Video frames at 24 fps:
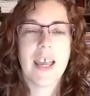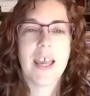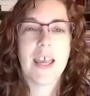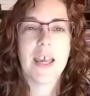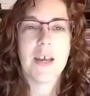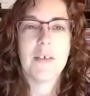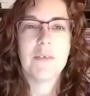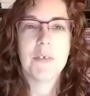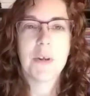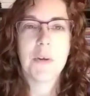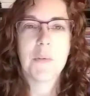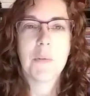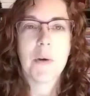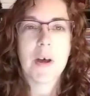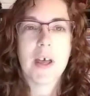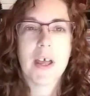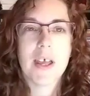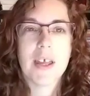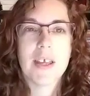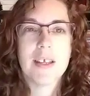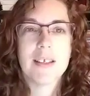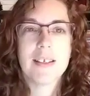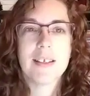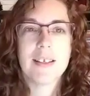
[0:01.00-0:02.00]
Hey
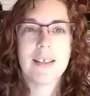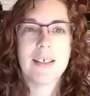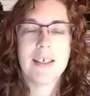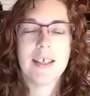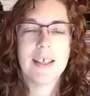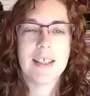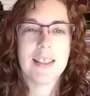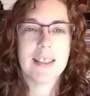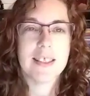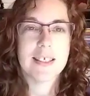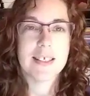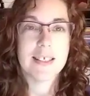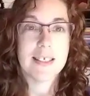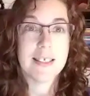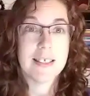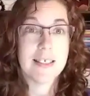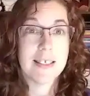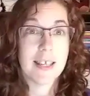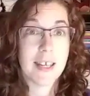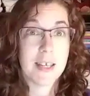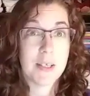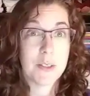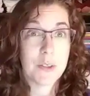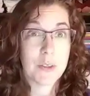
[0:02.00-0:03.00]
everyone, this
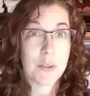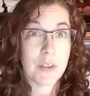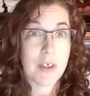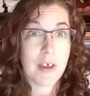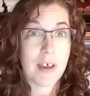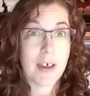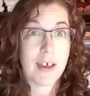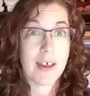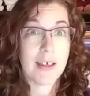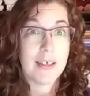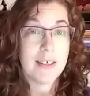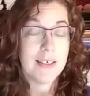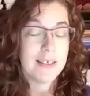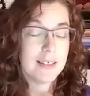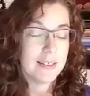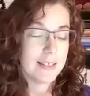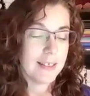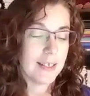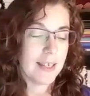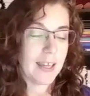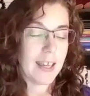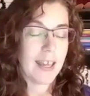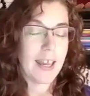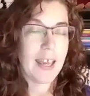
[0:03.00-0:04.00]
is Angela,
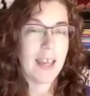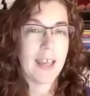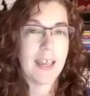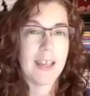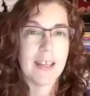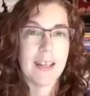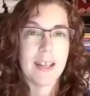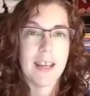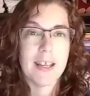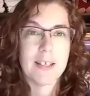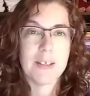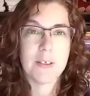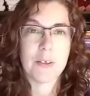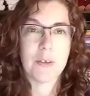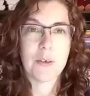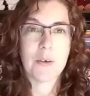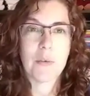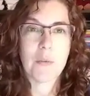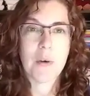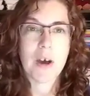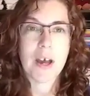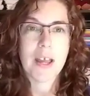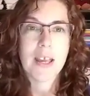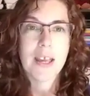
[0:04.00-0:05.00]
and I don't
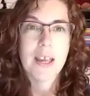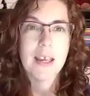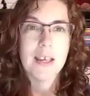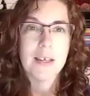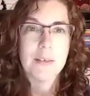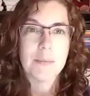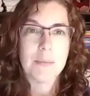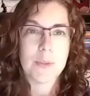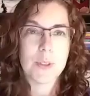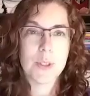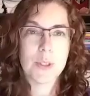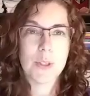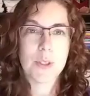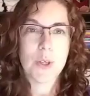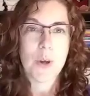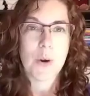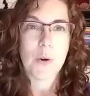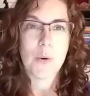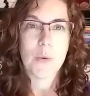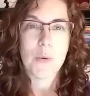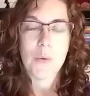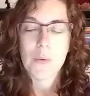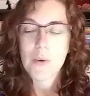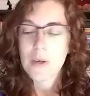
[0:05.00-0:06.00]
know why I am
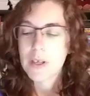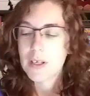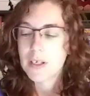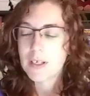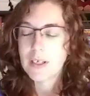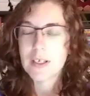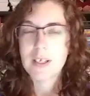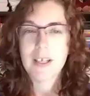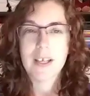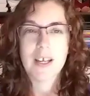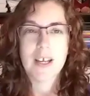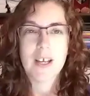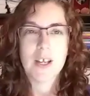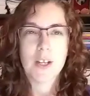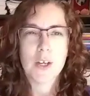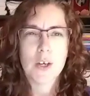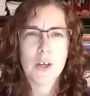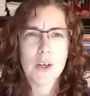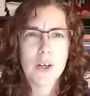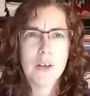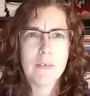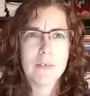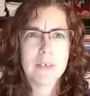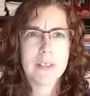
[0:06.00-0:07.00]
so
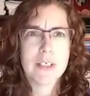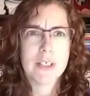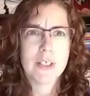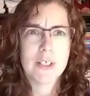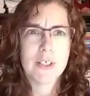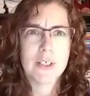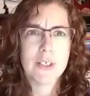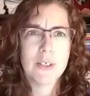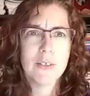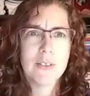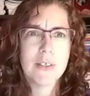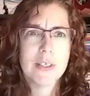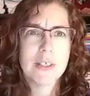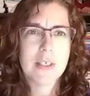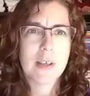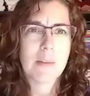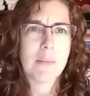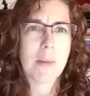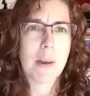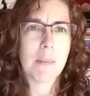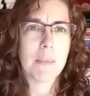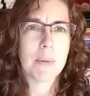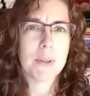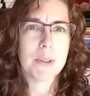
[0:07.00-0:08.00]
nervous to do this
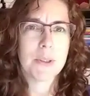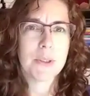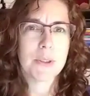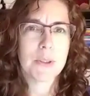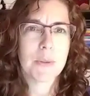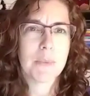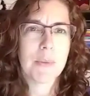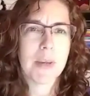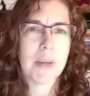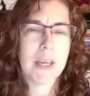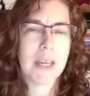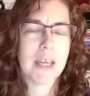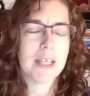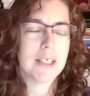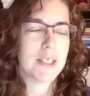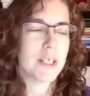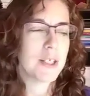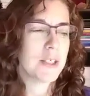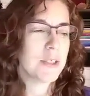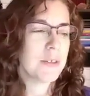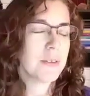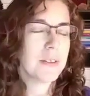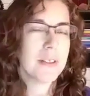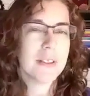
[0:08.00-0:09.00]
on my personal page. I
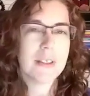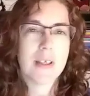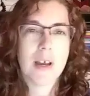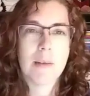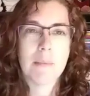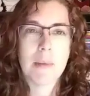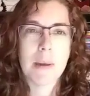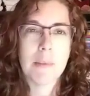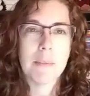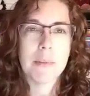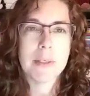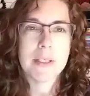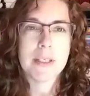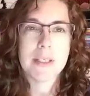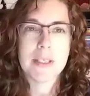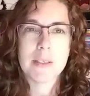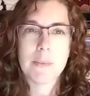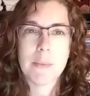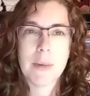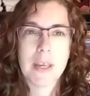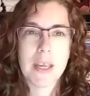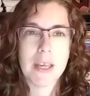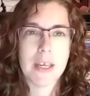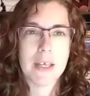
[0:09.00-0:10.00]
do this on my business
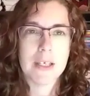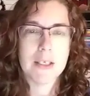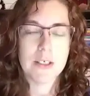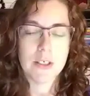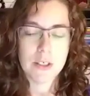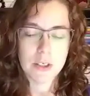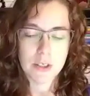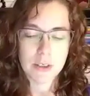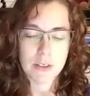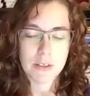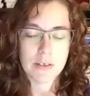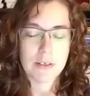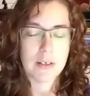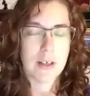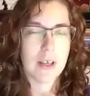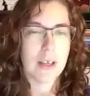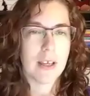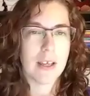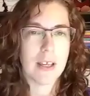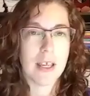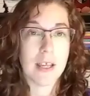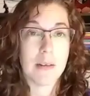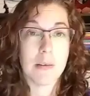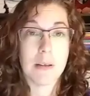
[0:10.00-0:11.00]
page
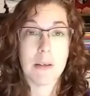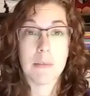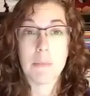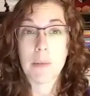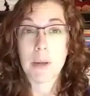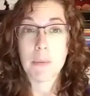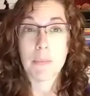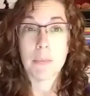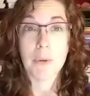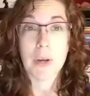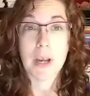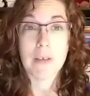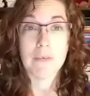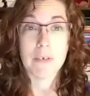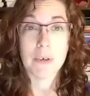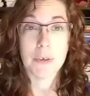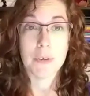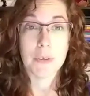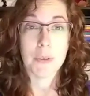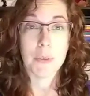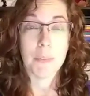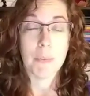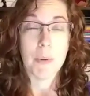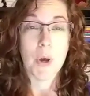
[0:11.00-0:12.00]
and in my private
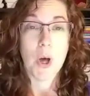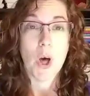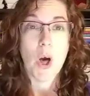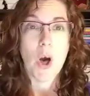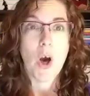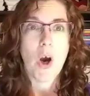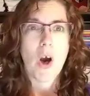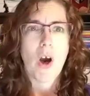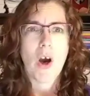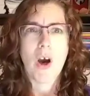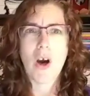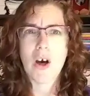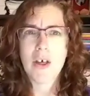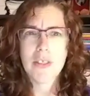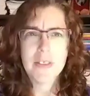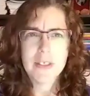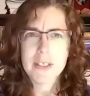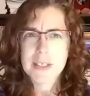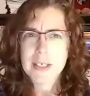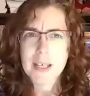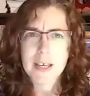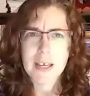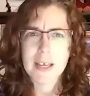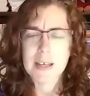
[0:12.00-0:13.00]
group all the
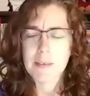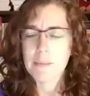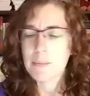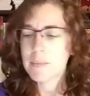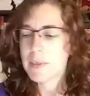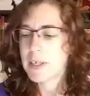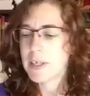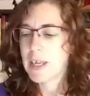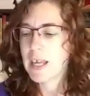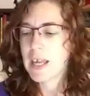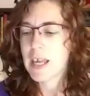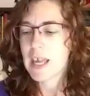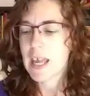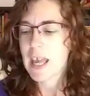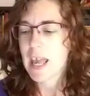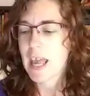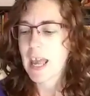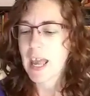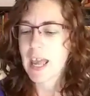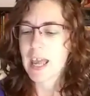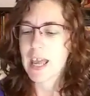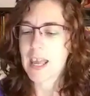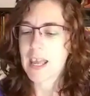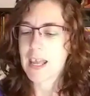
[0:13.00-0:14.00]
time,
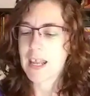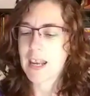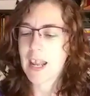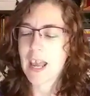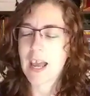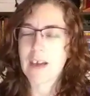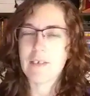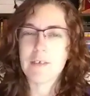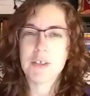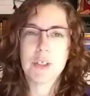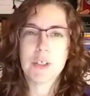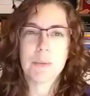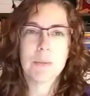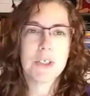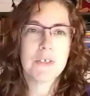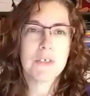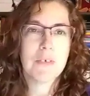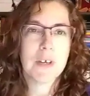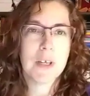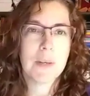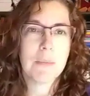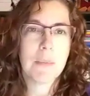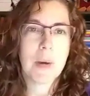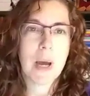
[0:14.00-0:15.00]
and have so much
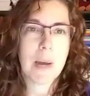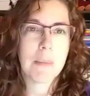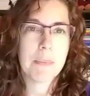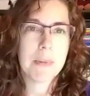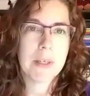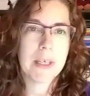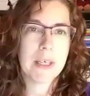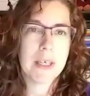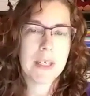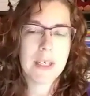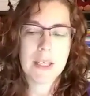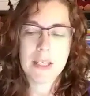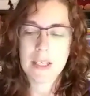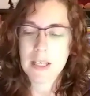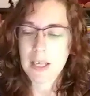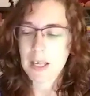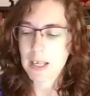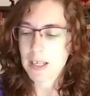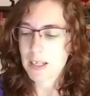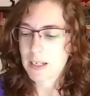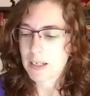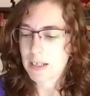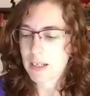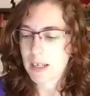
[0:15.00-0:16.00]
fun popping in,
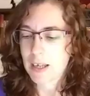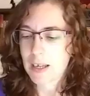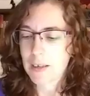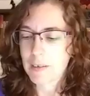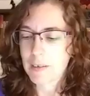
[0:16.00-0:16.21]
and